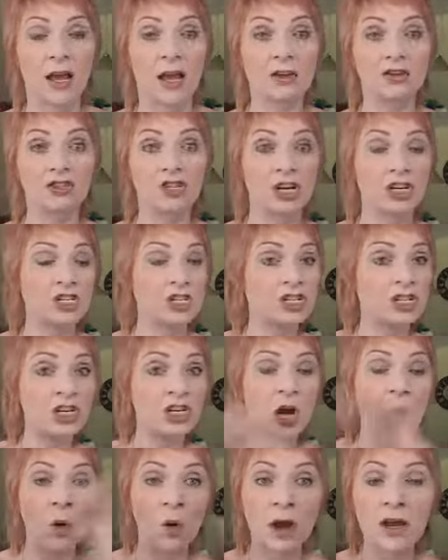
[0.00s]
And she had
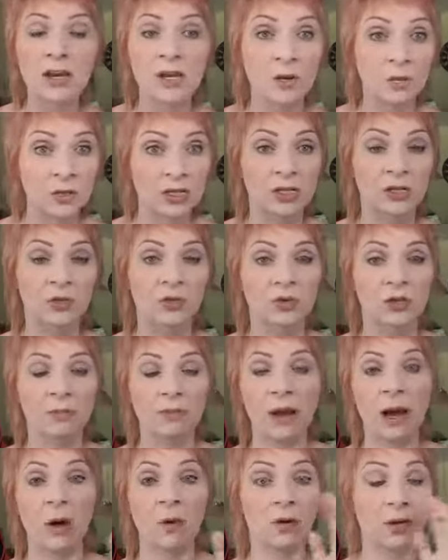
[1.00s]
no idea what this was
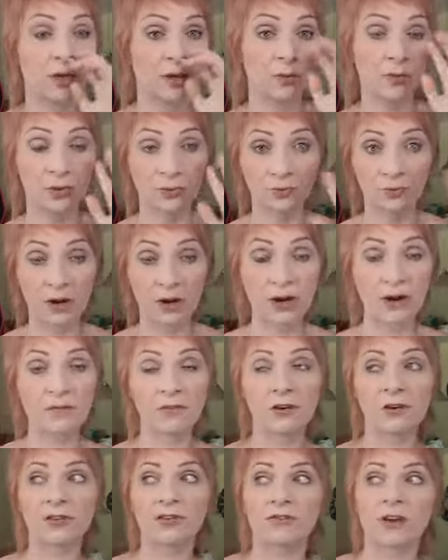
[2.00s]
about. Like, it was very,
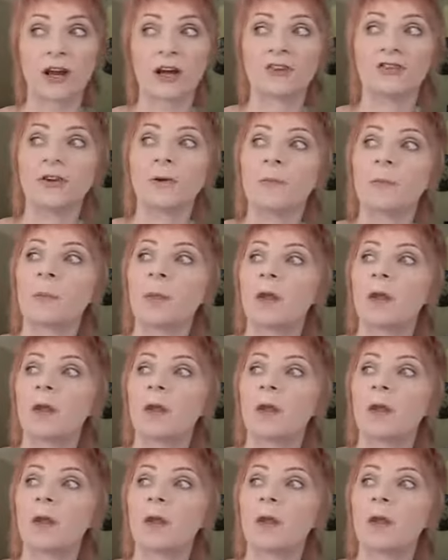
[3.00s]
very strange.